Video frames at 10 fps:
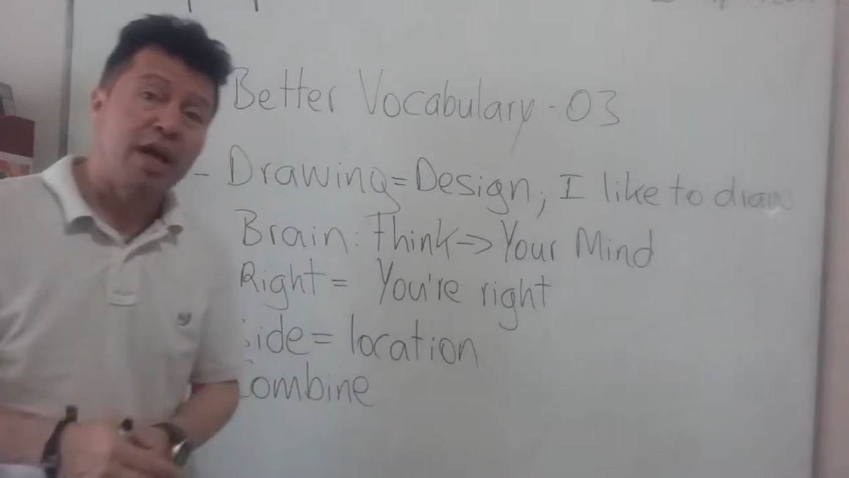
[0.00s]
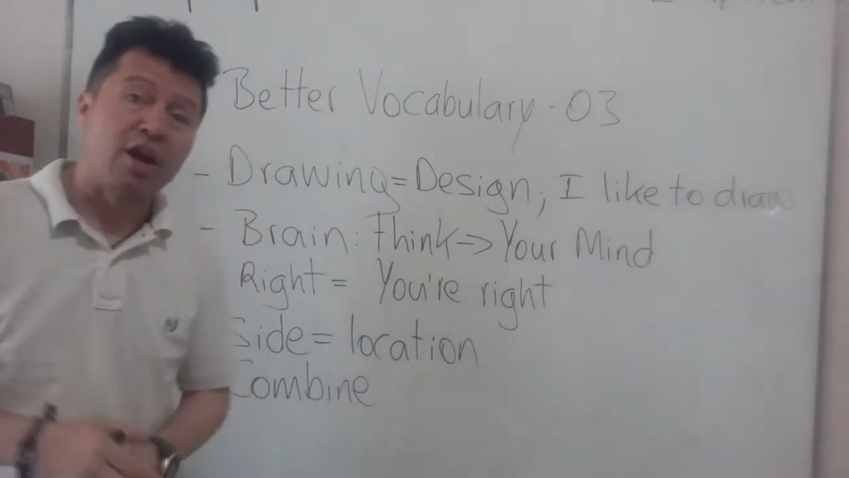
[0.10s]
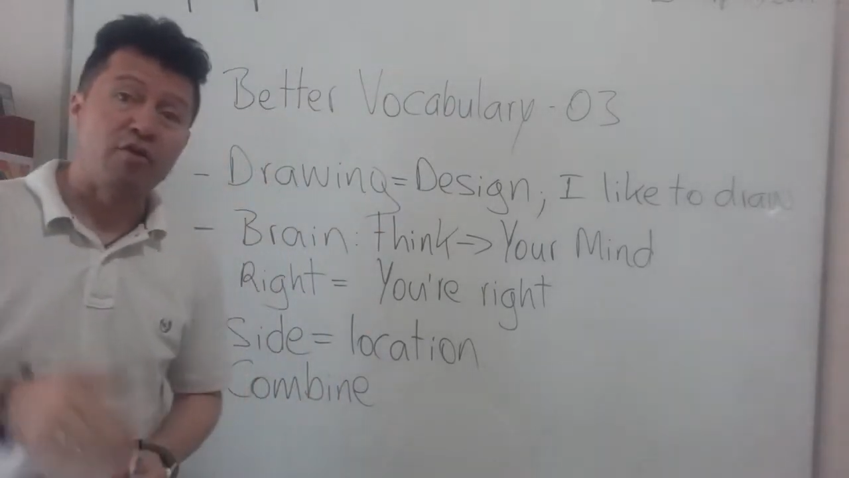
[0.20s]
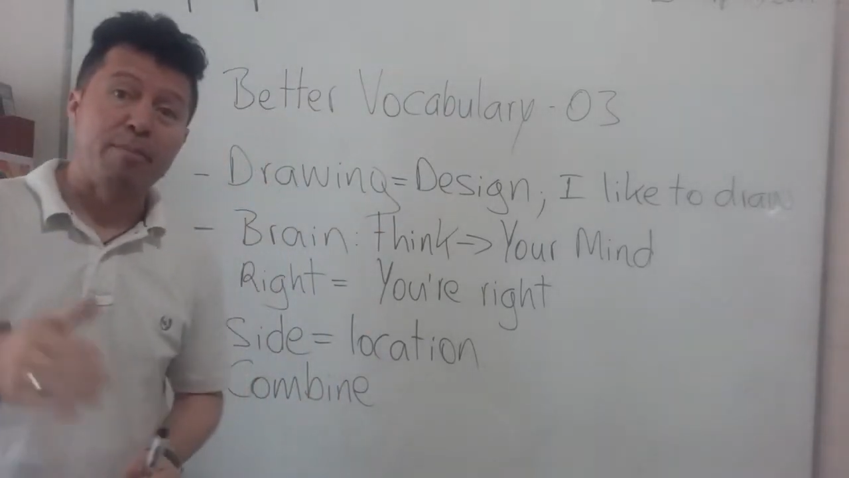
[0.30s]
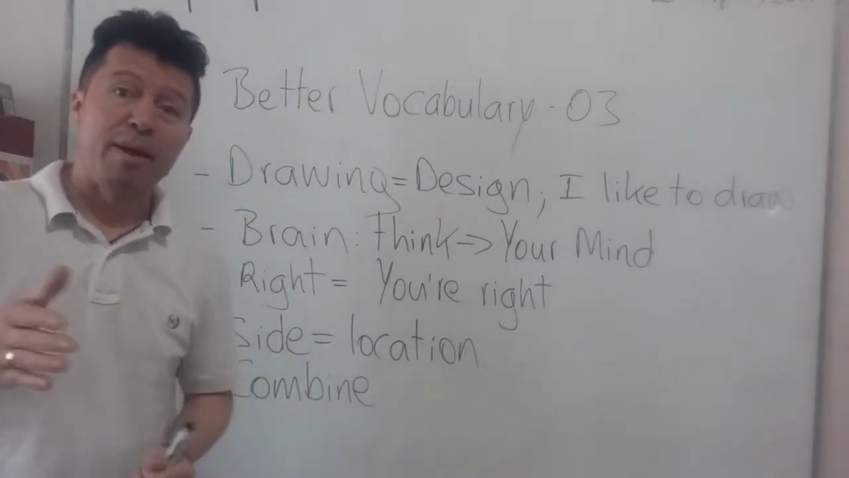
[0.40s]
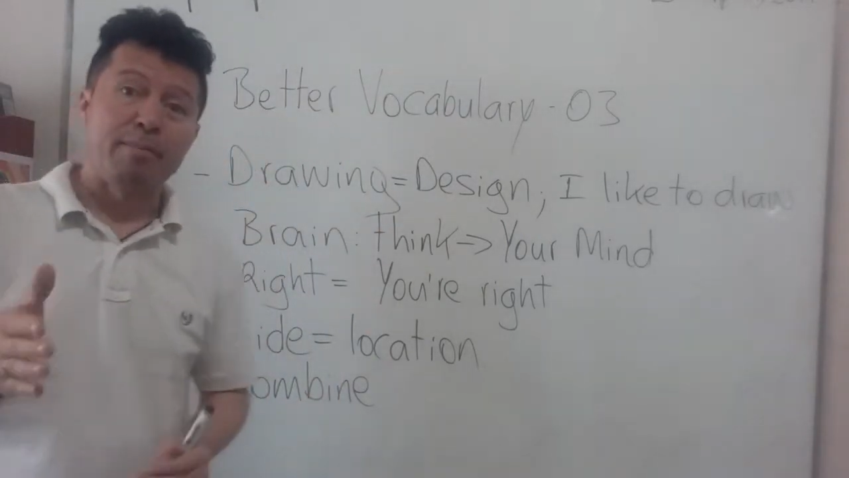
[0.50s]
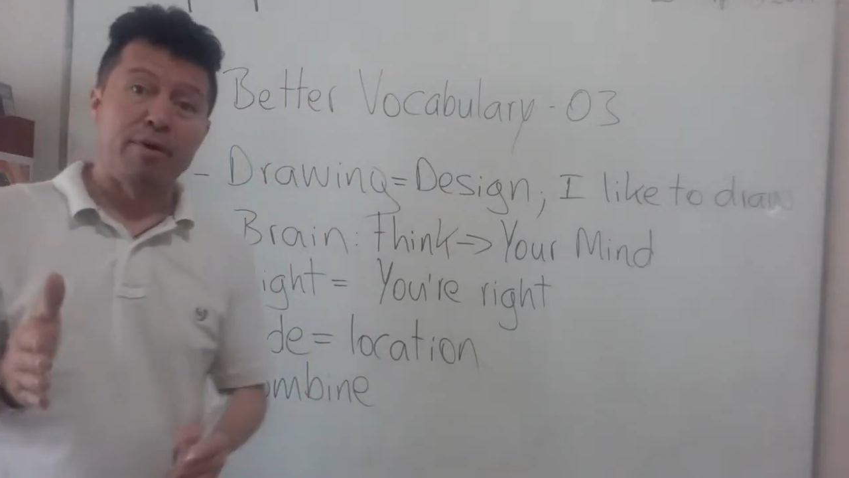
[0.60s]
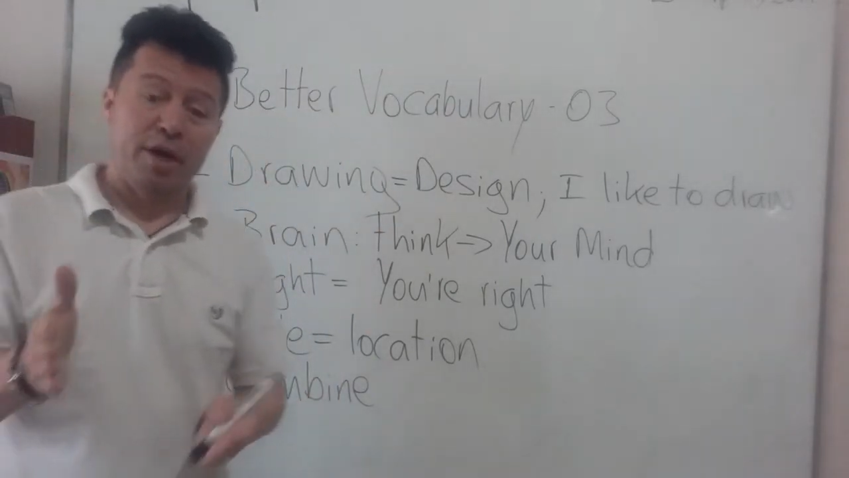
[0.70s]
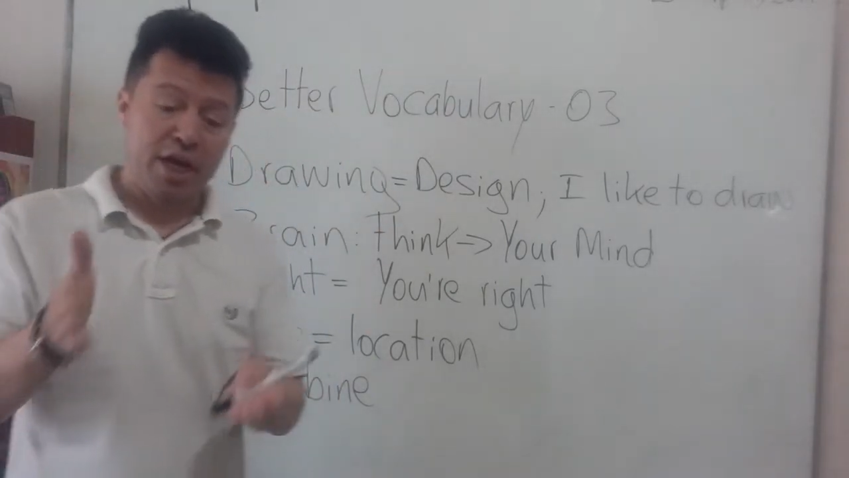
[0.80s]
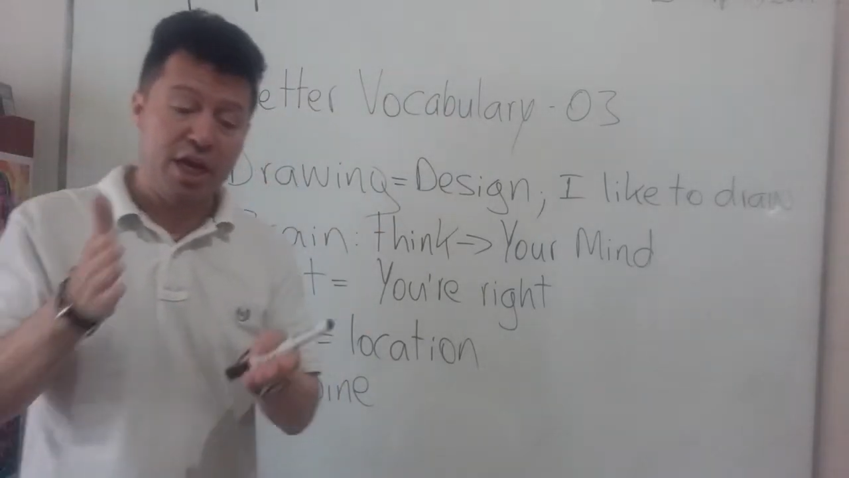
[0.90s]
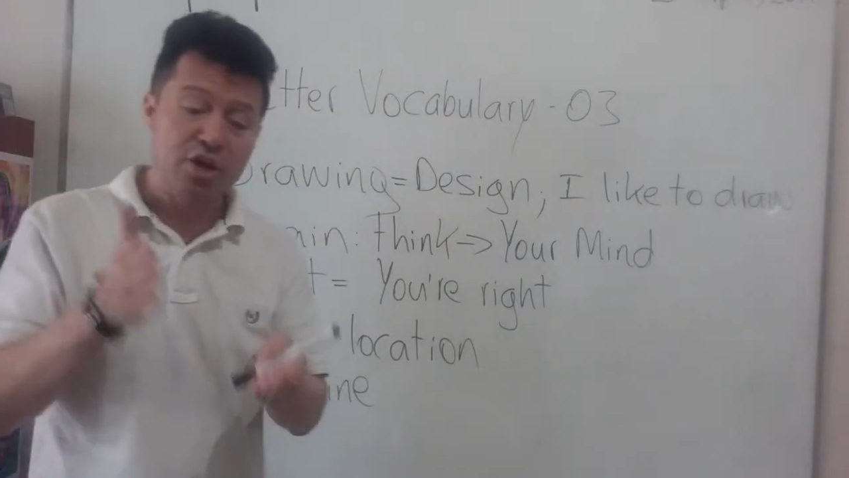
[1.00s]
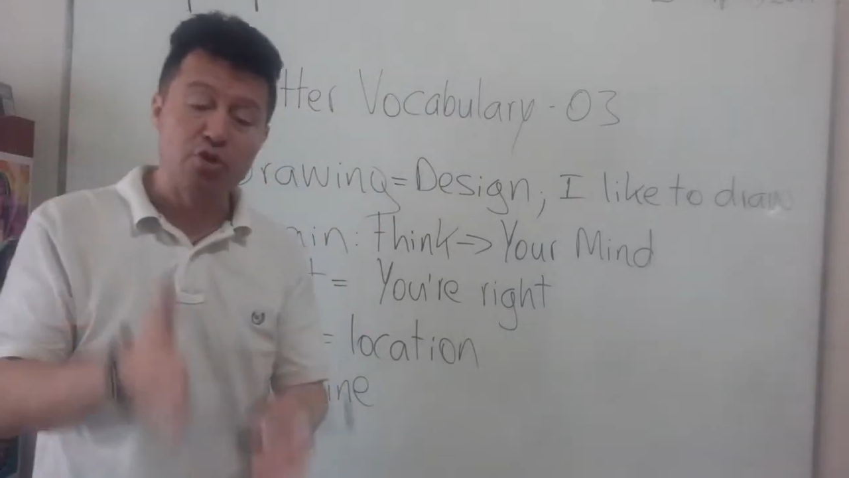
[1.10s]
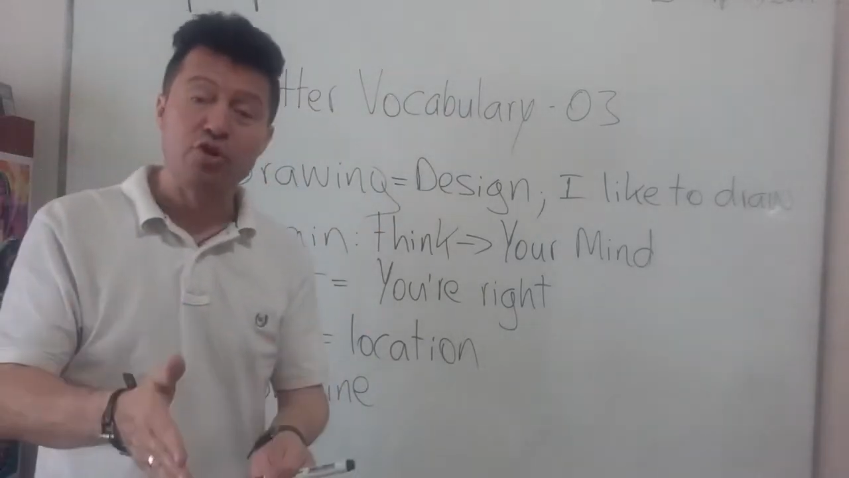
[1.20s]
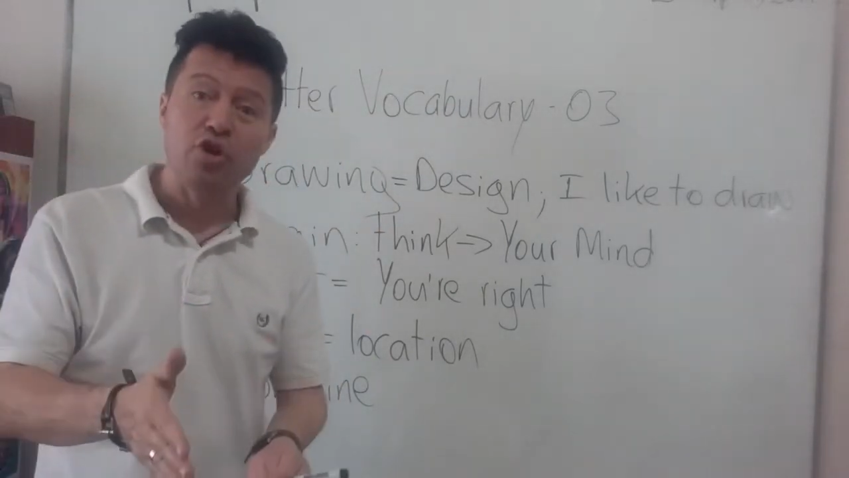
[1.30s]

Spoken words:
And remember, in your